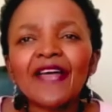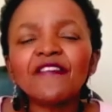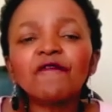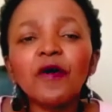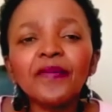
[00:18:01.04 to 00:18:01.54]
I
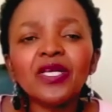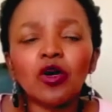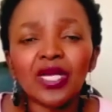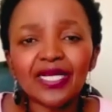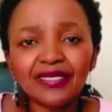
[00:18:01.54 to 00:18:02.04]
think for me,
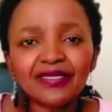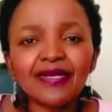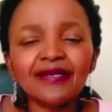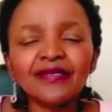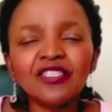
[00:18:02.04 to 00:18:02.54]
all I can say
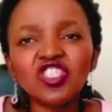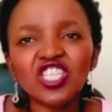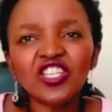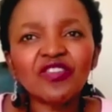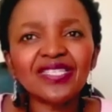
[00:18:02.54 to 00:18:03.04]
is this
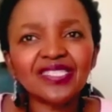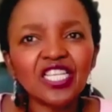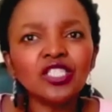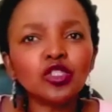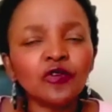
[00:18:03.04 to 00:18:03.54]
general
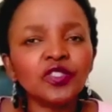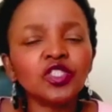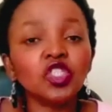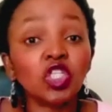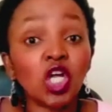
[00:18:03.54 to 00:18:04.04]
sense of
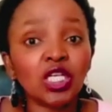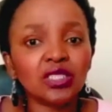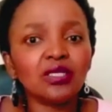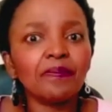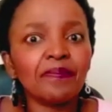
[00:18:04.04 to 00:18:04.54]
just
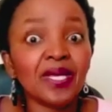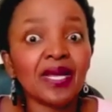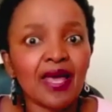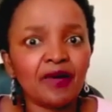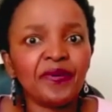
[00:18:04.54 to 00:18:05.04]
not
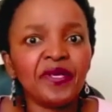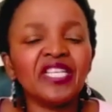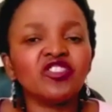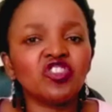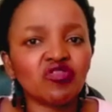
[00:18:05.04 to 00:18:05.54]
being happy
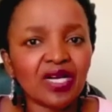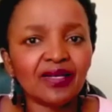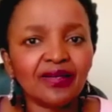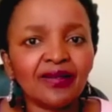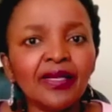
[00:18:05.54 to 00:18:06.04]
and
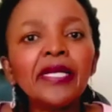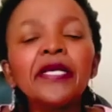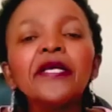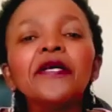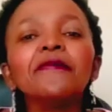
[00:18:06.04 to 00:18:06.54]
struggling.
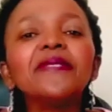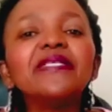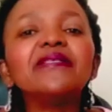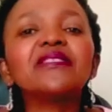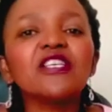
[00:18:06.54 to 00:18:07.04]

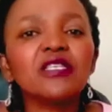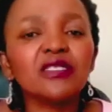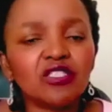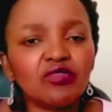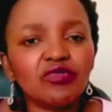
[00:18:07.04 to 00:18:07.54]
Please take
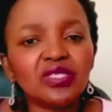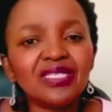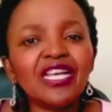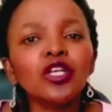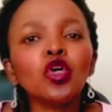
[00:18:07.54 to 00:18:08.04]
it
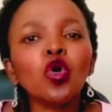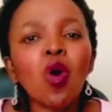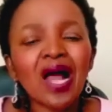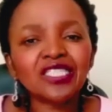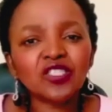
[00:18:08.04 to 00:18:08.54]
seriously and
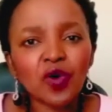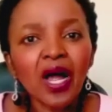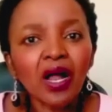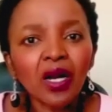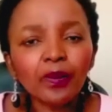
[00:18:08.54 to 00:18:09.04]
go ask for
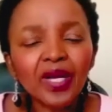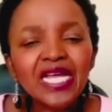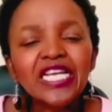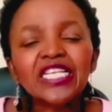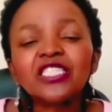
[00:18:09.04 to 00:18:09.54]
help.
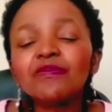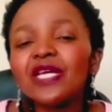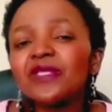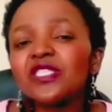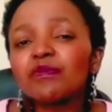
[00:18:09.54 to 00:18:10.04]
It
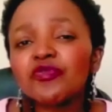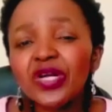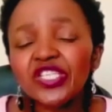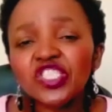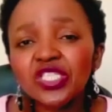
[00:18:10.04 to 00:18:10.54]
may be
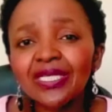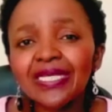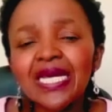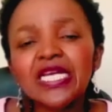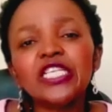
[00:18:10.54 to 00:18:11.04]

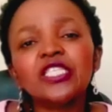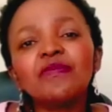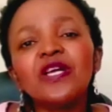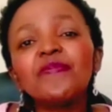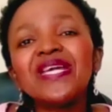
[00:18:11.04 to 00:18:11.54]
depression, it
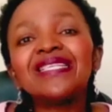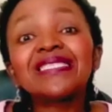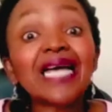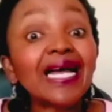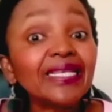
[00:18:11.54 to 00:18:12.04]
may be
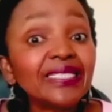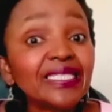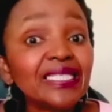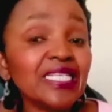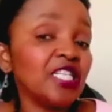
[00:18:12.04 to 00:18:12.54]

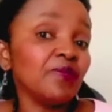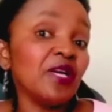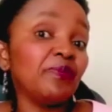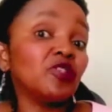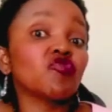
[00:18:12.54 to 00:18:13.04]
anxiety, it
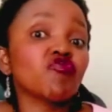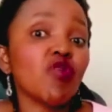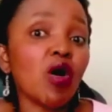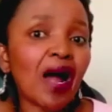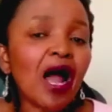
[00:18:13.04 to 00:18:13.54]
may be
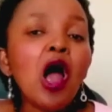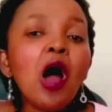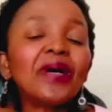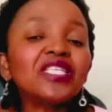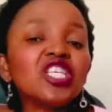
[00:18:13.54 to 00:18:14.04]
trauma.
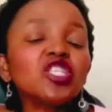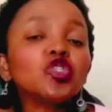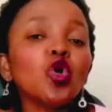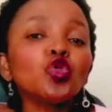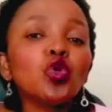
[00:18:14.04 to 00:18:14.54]
But
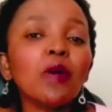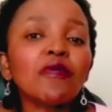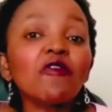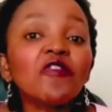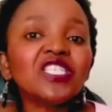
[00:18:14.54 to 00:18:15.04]
just go to a
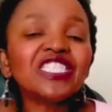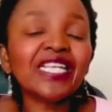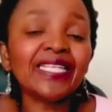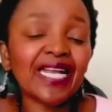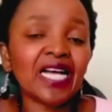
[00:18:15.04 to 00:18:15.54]

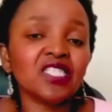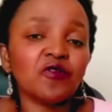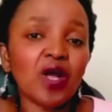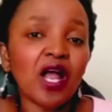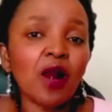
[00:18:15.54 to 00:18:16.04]
professional and ask
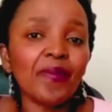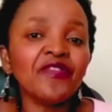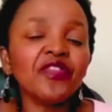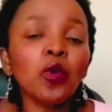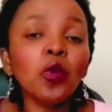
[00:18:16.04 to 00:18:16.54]
for help,
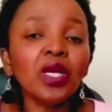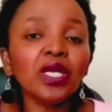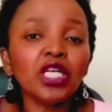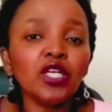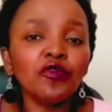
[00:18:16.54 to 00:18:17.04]
and they
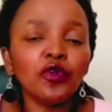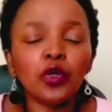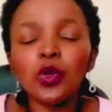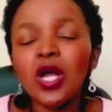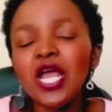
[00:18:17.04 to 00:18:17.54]
will give
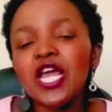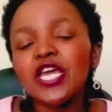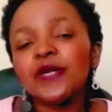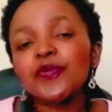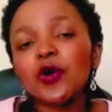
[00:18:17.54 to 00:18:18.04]
you
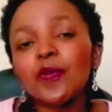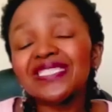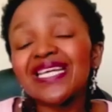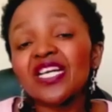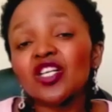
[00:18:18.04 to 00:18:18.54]
a proper
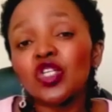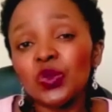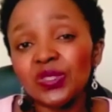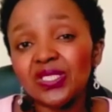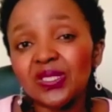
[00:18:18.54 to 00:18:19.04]

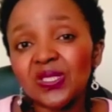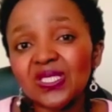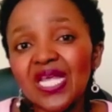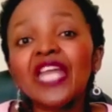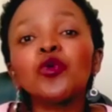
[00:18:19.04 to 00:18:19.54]

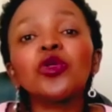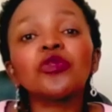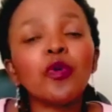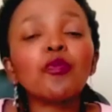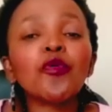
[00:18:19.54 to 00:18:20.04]
diagnosis and with
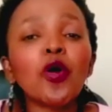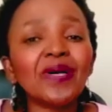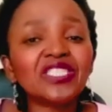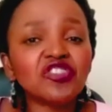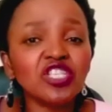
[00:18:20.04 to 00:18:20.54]
proper
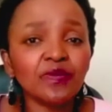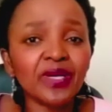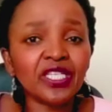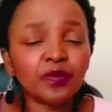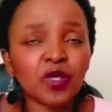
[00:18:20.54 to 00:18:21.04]
treatment.